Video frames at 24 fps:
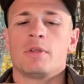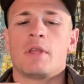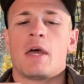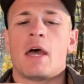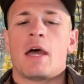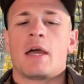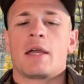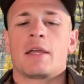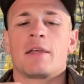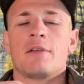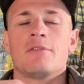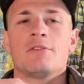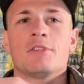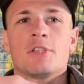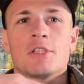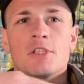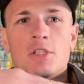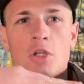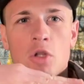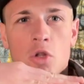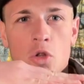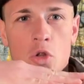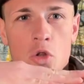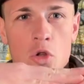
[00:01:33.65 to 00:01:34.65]
that gives us
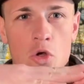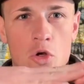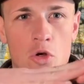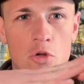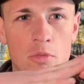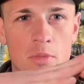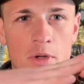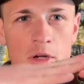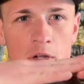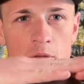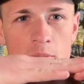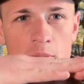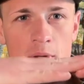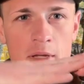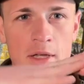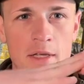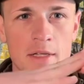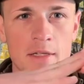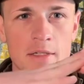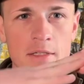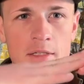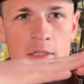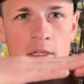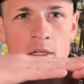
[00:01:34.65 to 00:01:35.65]
a little bit of
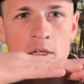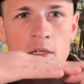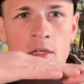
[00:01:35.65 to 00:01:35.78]
bend,